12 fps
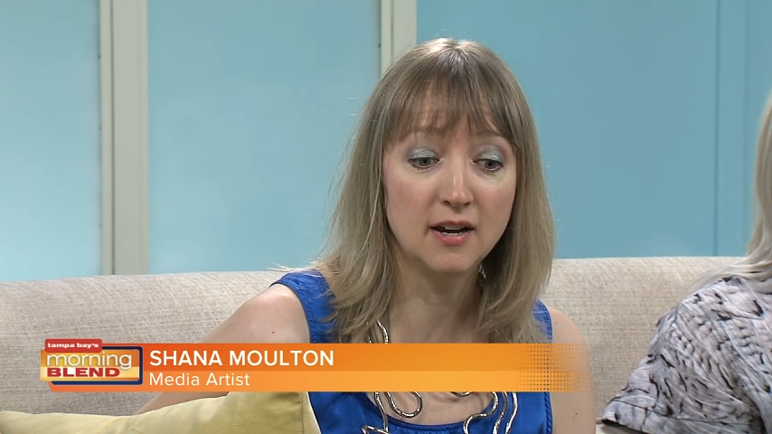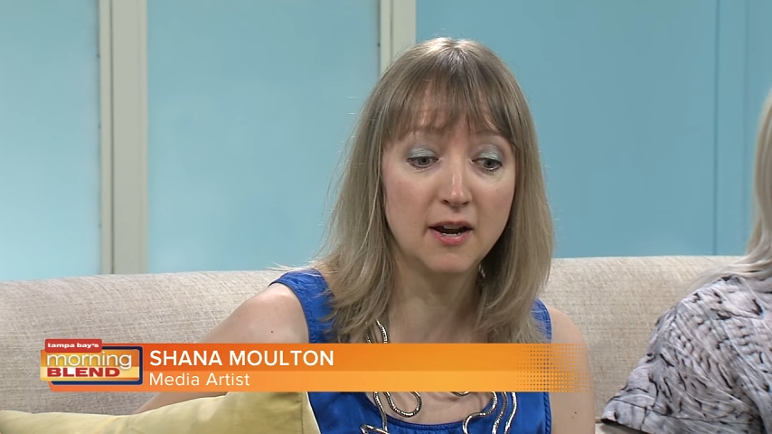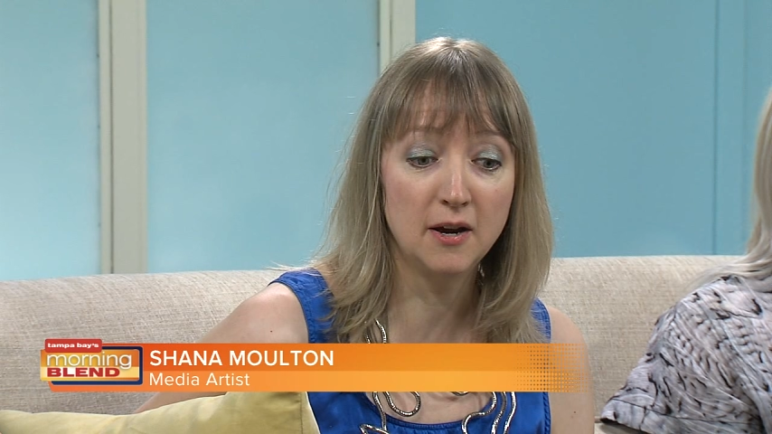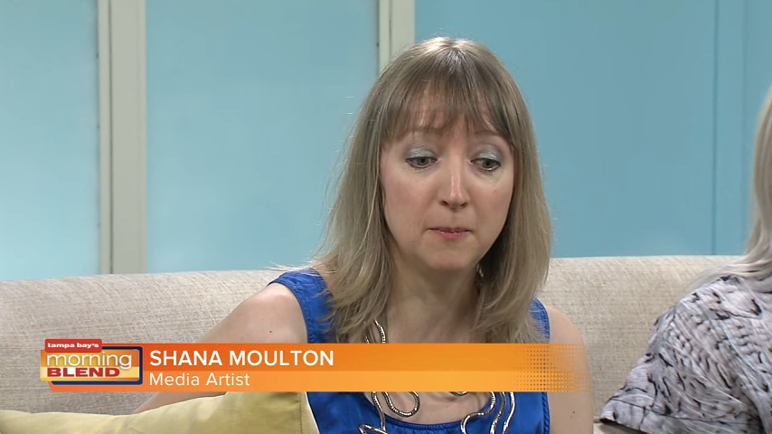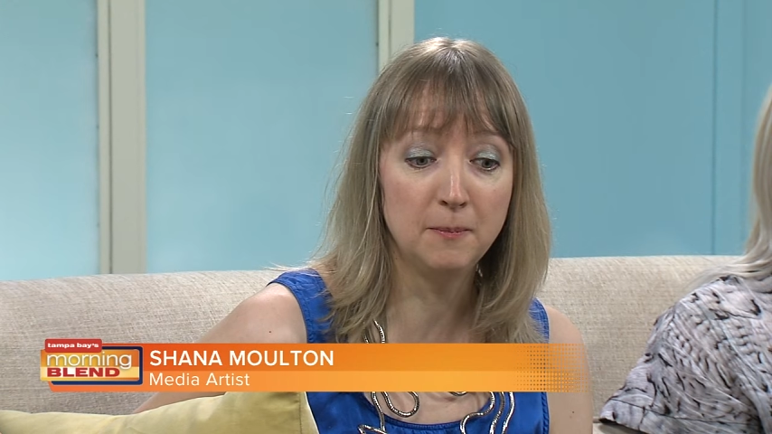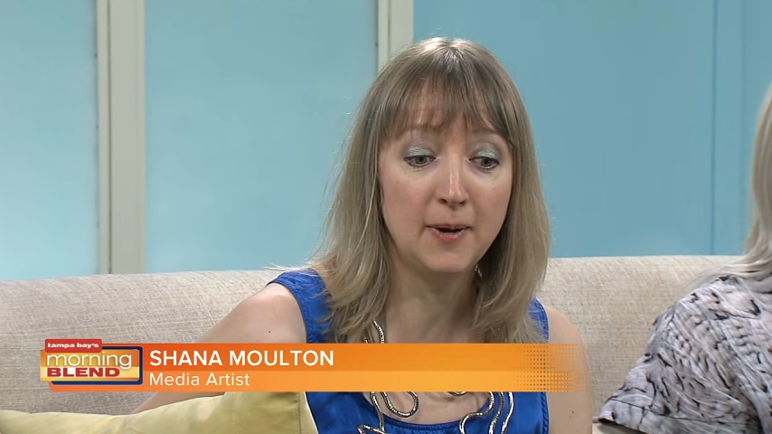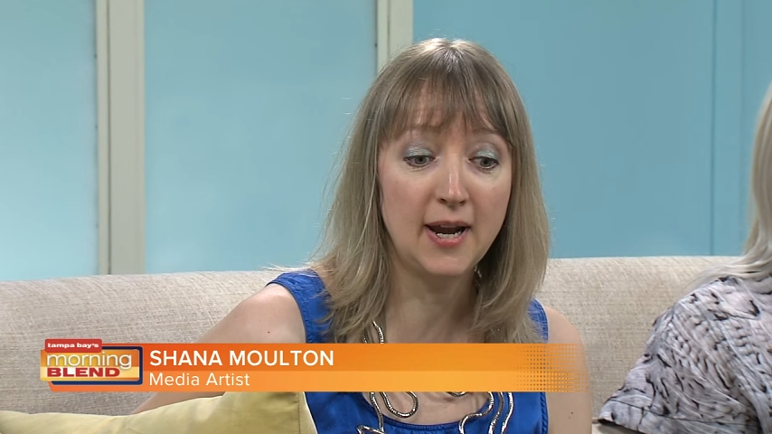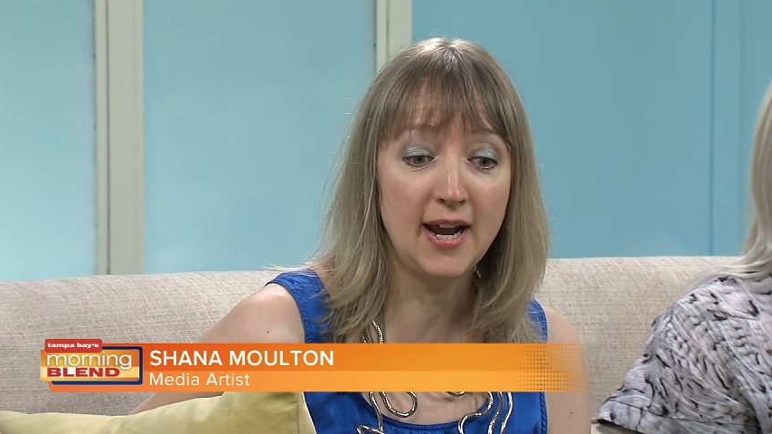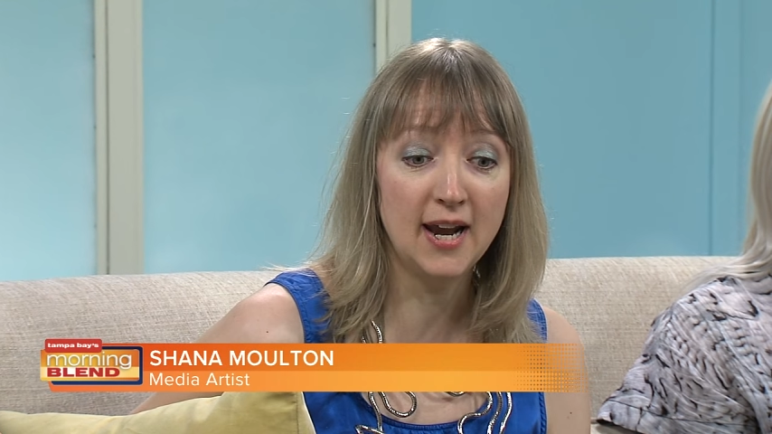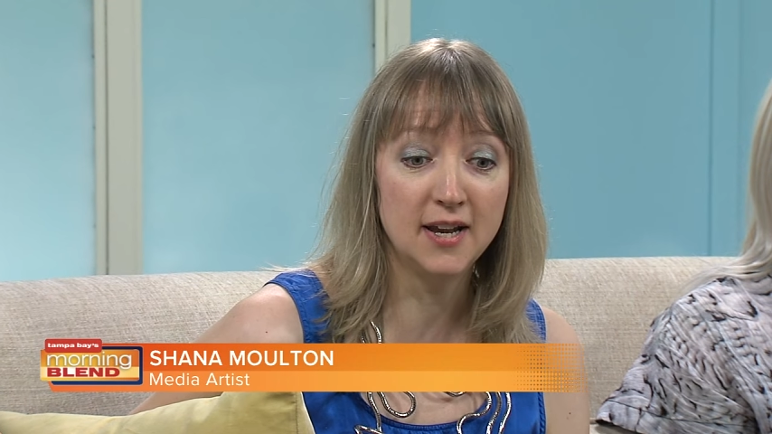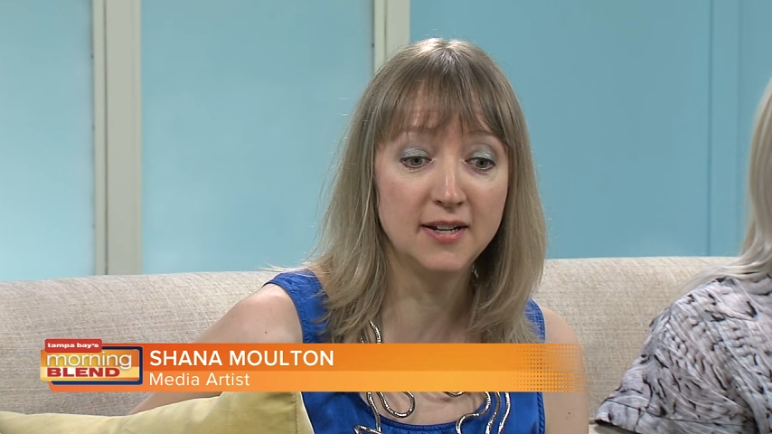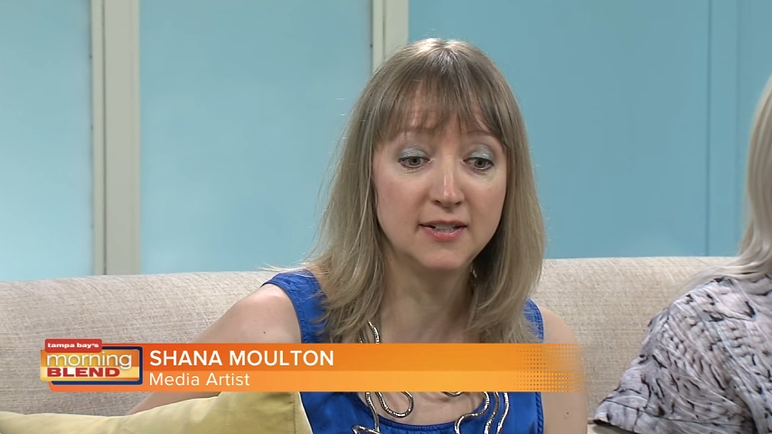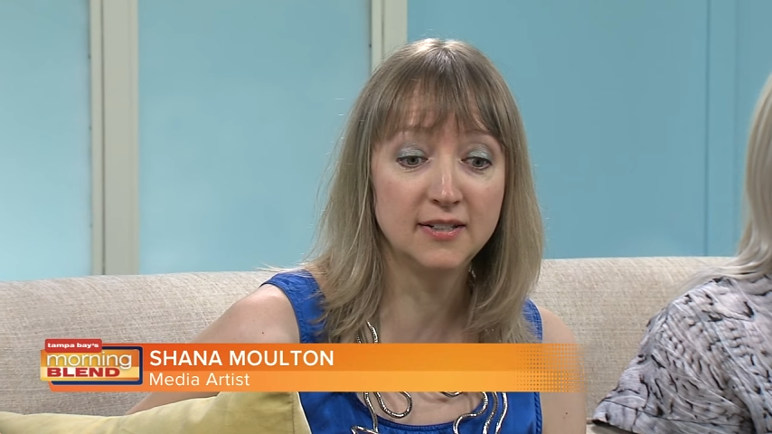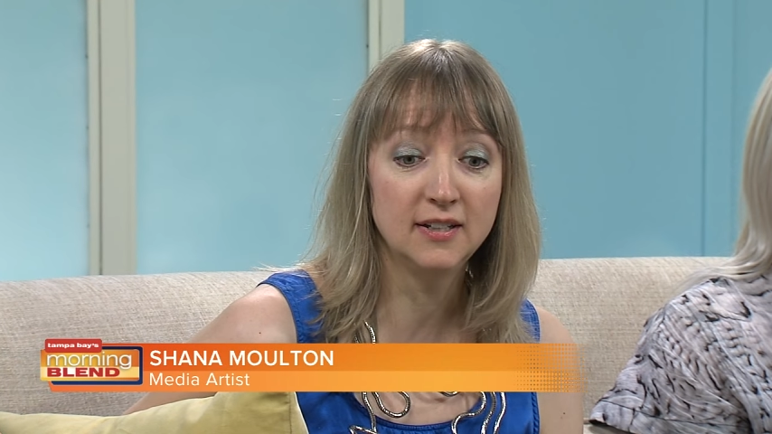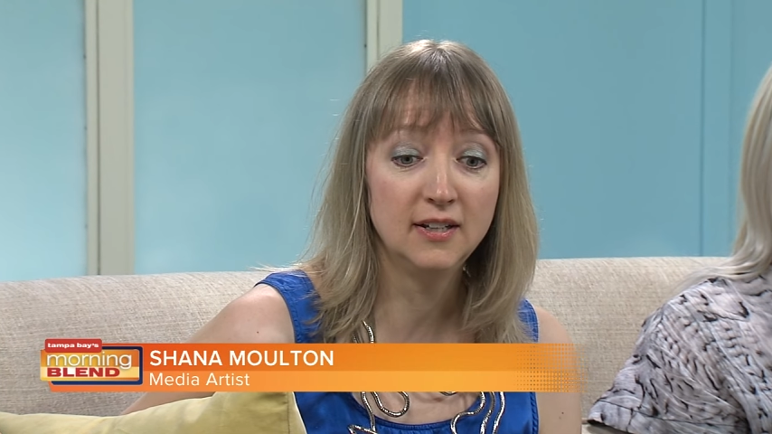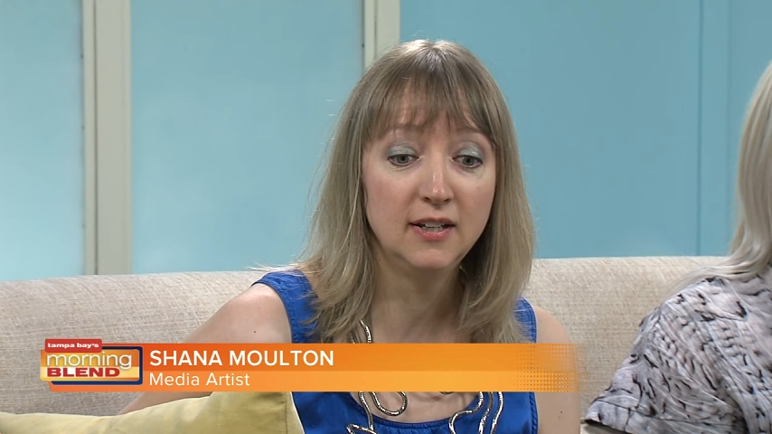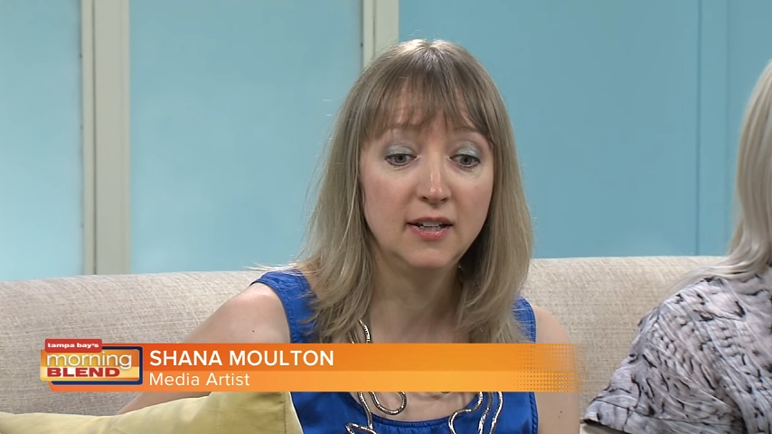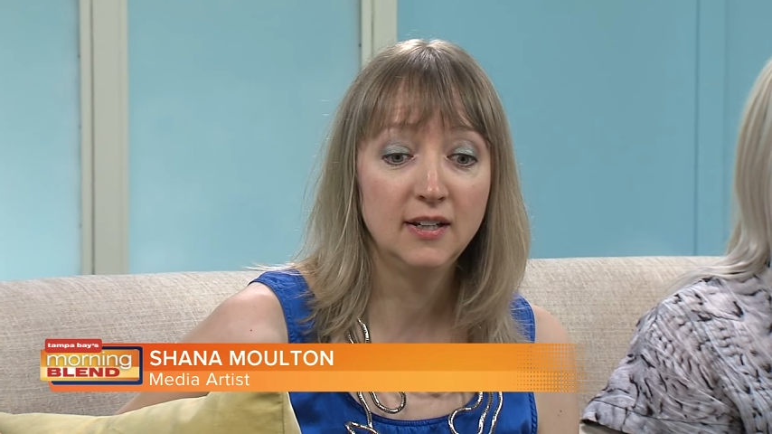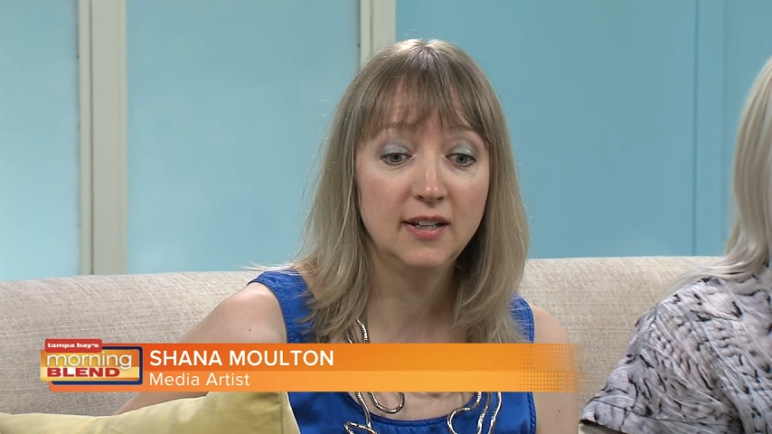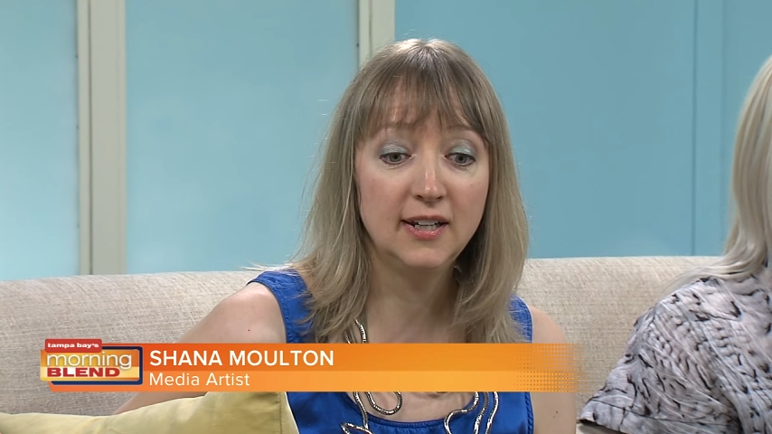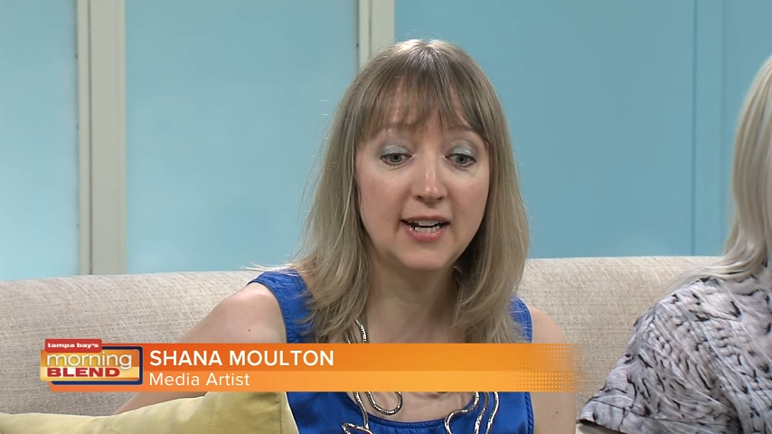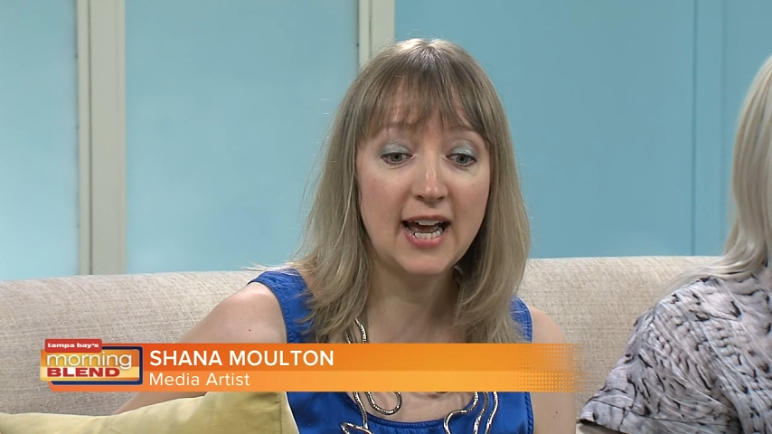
Um, and it